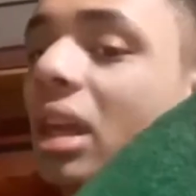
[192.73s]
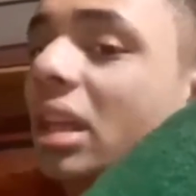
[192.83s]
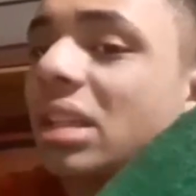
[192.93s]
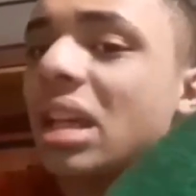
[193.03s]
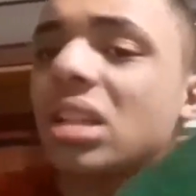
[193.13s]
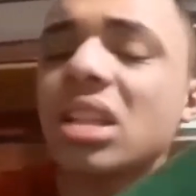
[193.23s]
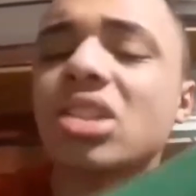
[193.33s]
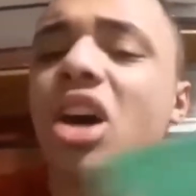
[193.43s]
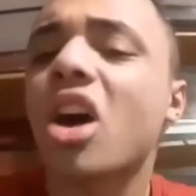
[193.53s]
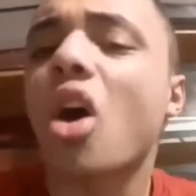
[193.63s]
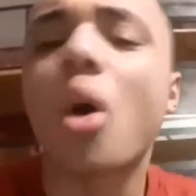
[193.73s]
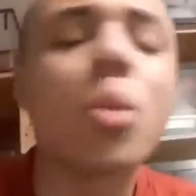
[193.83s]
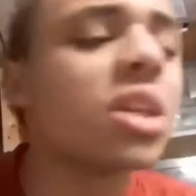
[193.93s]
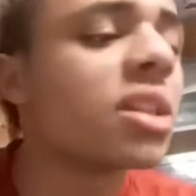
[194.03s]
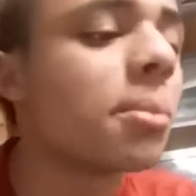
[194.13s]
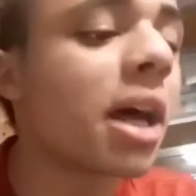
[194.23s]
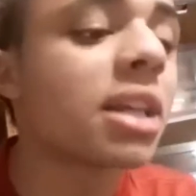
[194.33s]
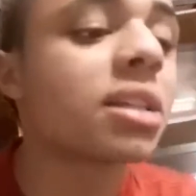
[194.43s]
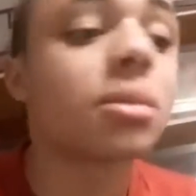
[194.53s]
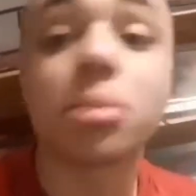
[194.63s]
it's not always the
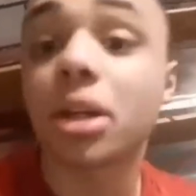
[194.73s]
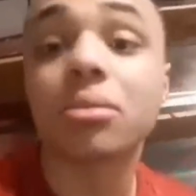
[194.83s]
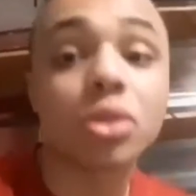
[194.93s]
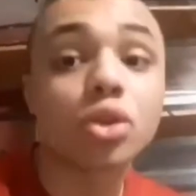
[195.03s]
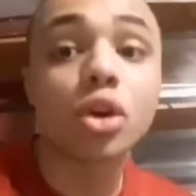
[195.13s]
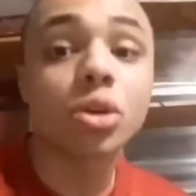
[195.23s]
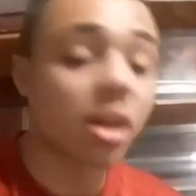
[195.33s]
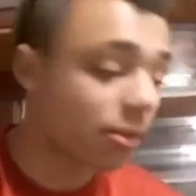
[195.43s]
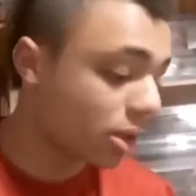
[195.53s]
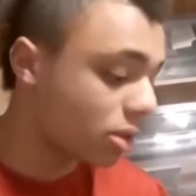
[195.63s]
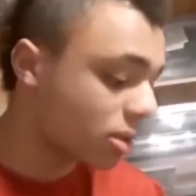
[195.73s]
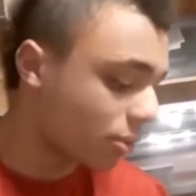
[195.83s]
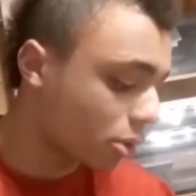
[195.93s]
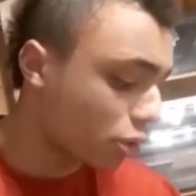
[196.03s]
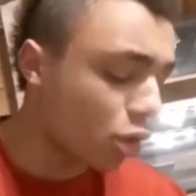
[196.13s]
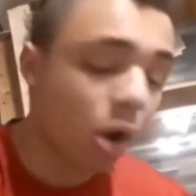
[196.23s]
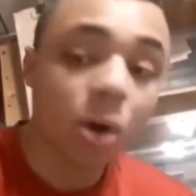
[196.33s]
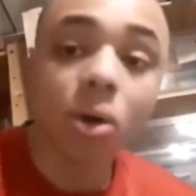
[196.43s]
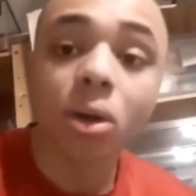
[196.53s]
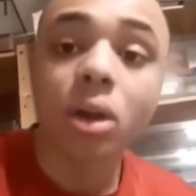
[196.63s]
best, but you could definitely use it for an adult.